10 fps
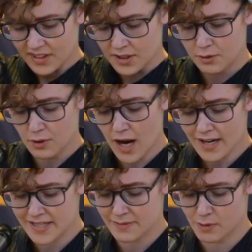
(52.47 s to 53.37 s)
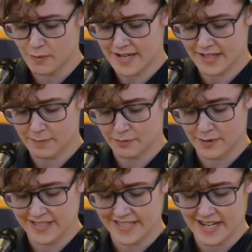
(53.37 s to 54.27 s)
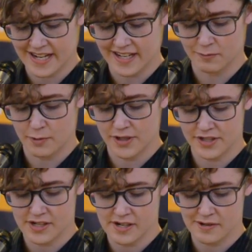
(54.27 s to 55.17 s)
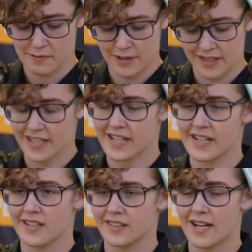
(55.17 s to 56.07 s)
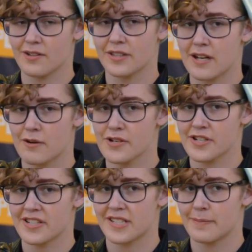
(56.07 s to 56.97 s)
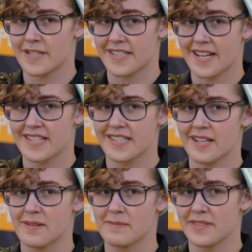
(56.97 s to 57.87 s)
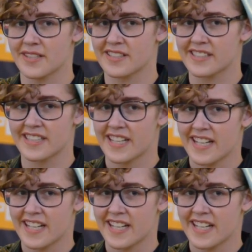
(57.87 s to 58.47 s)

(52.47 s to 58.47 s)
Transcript: The rocks will wake up one day and wonder when they allowed the ocean to possess them, they'll